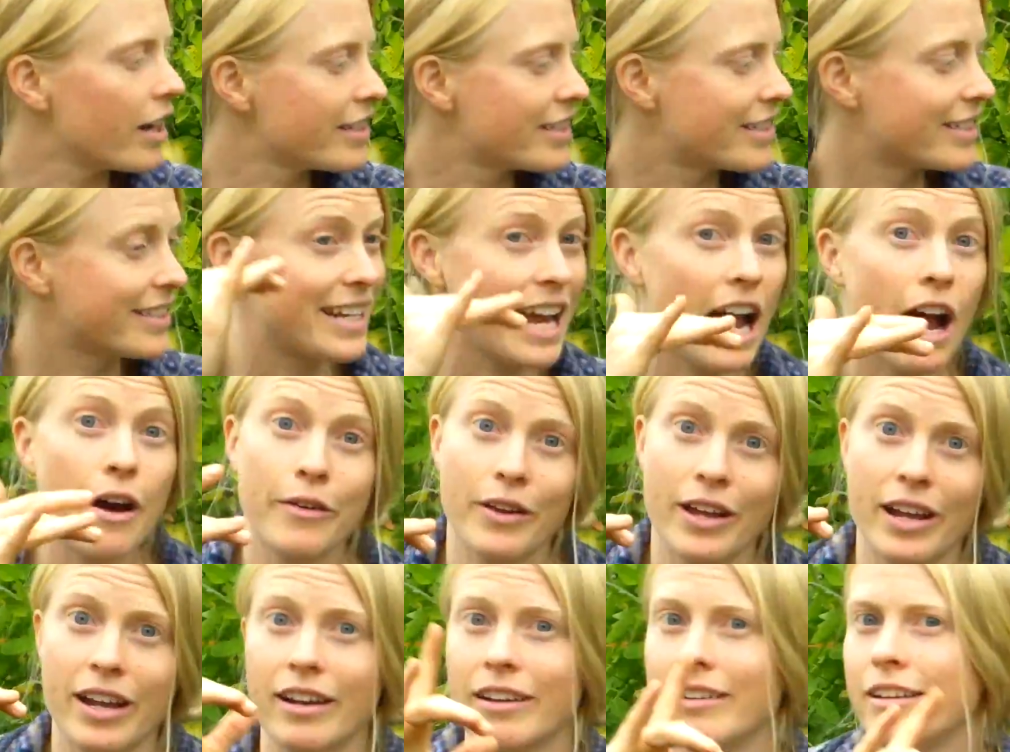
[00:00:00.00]

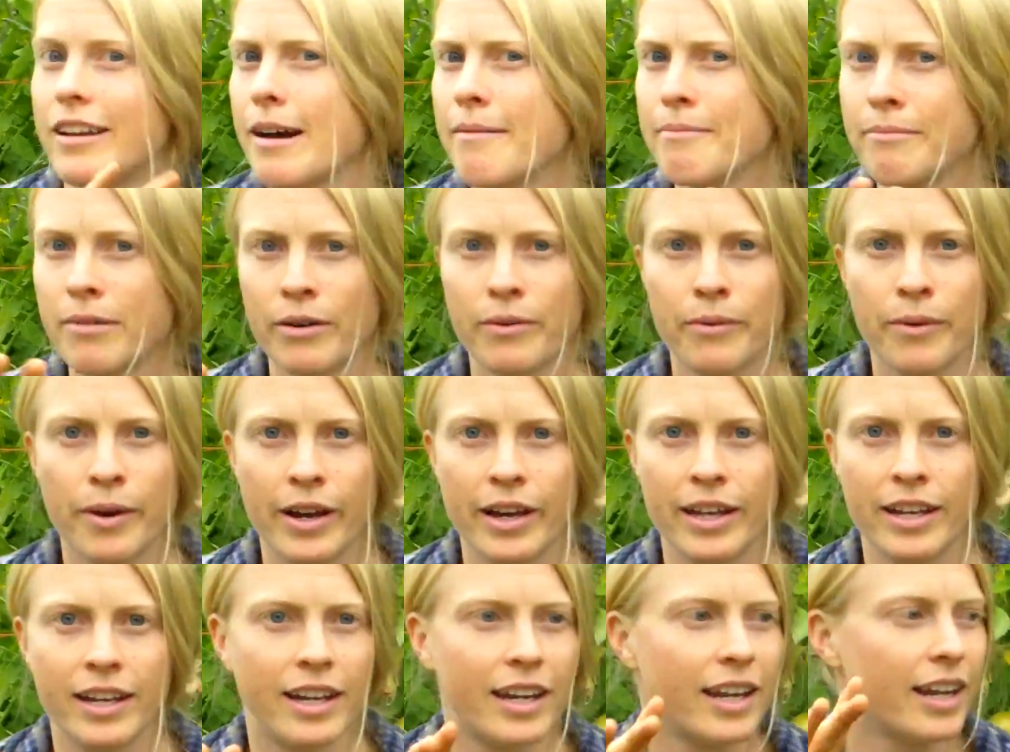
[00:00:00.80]
scouting, number
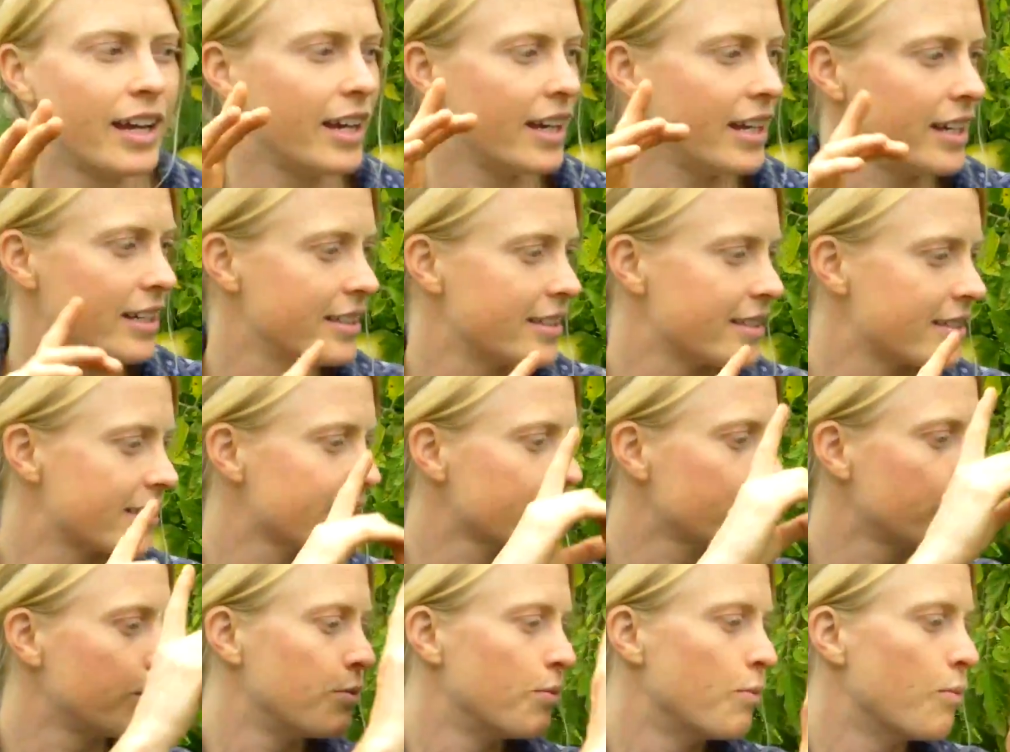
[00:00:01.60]
one,
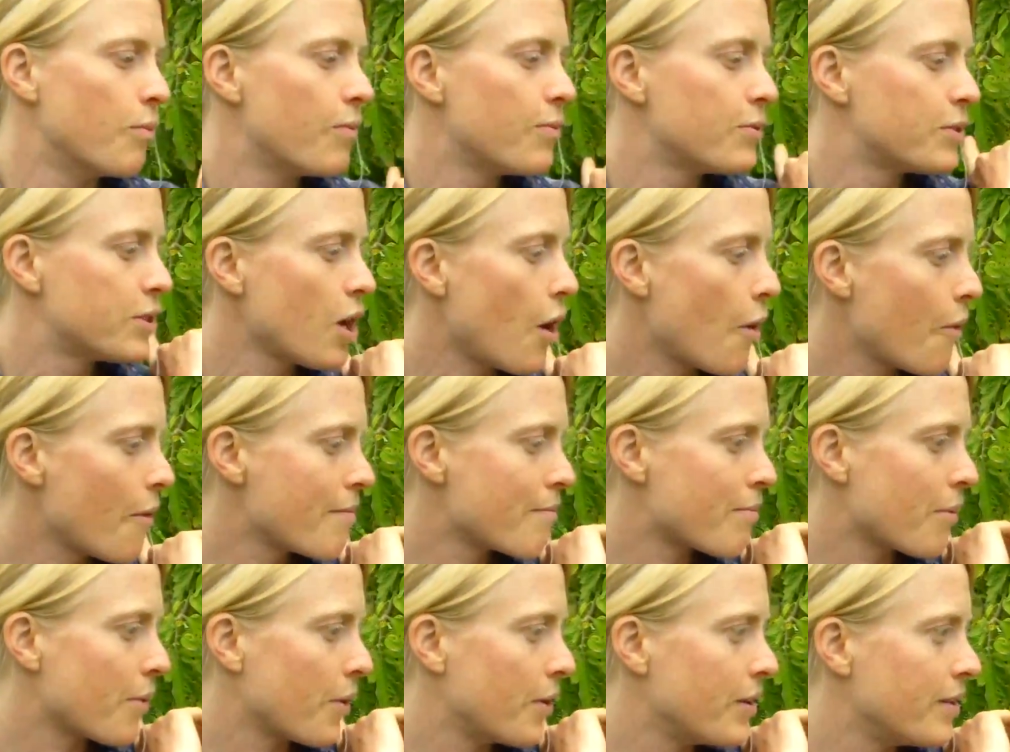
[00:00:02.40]
is so
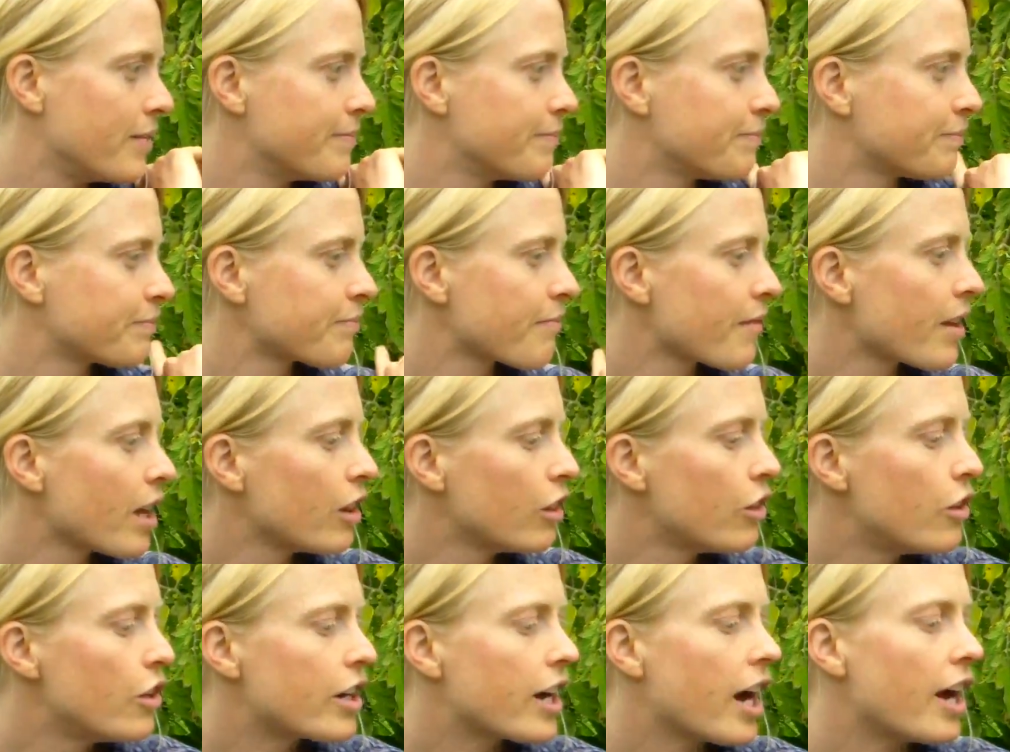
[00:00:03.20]
important
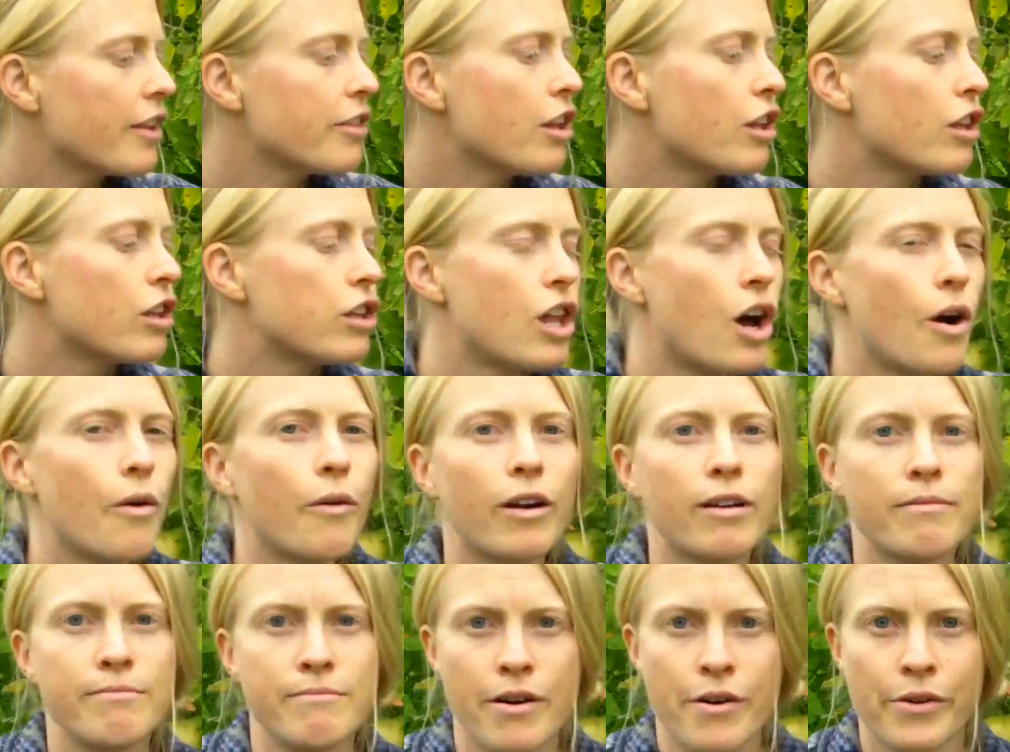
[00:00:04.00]
look on the
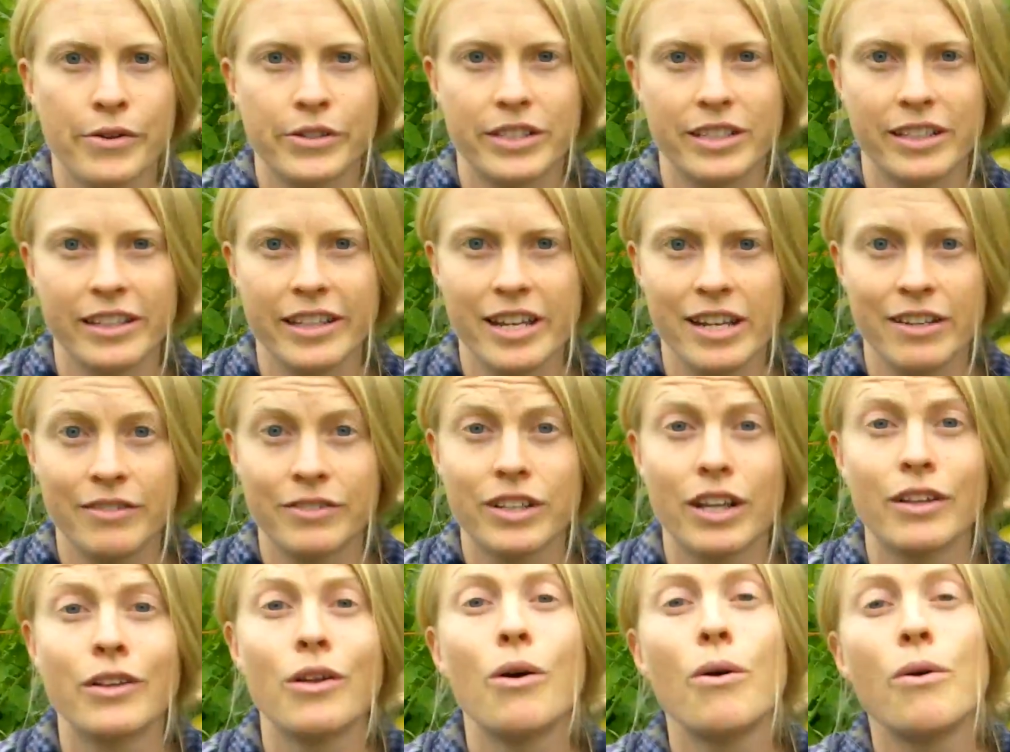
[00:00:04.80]
lowermost
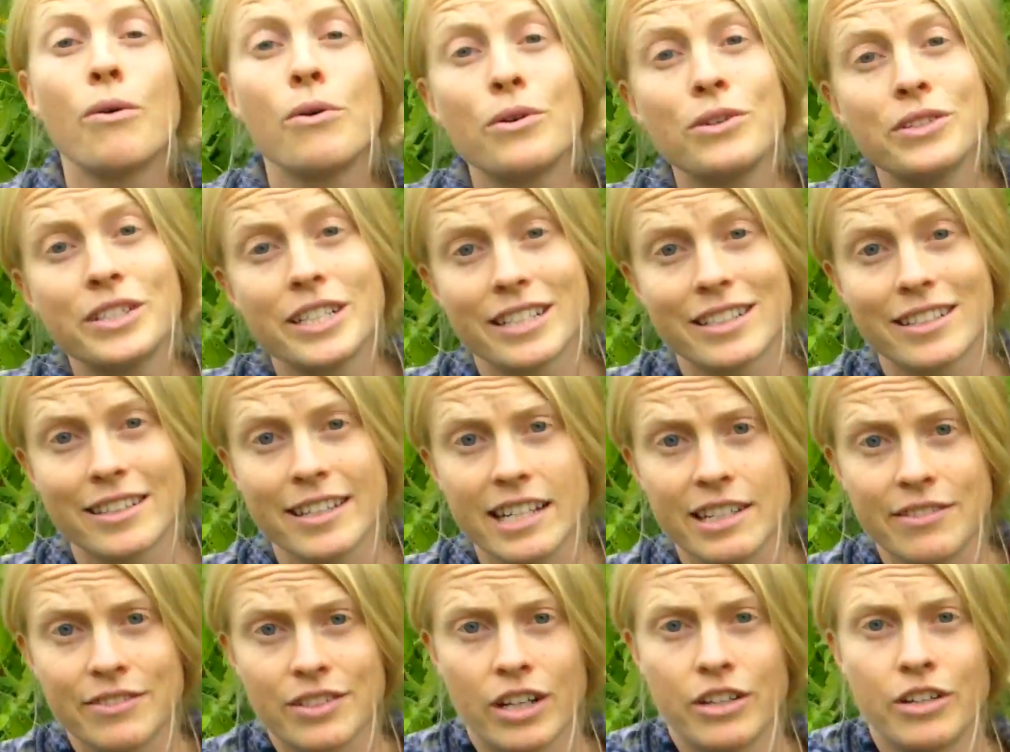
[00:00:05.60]
leaves, on the oldest
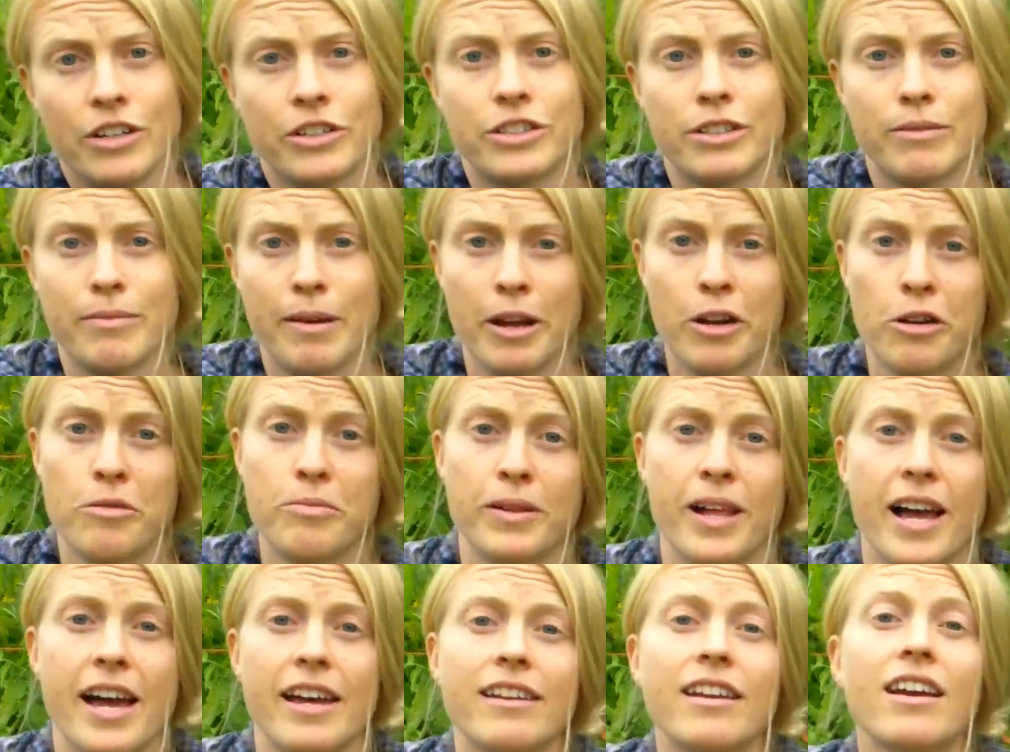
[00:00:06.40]
leaves on your tomato
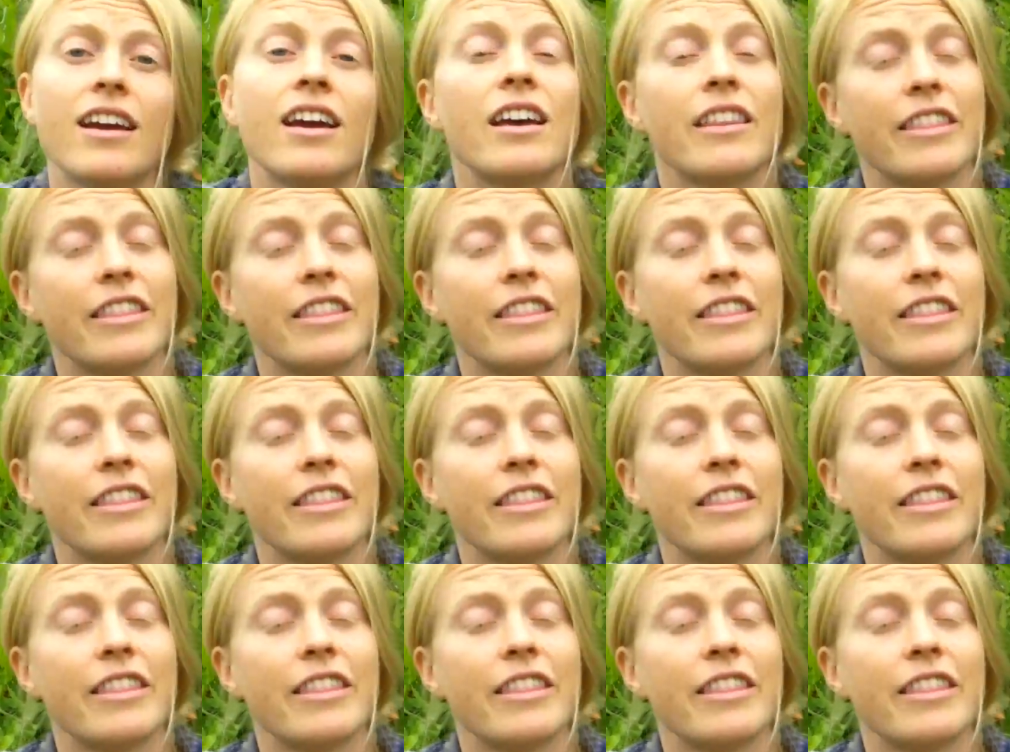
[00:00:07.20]
plant.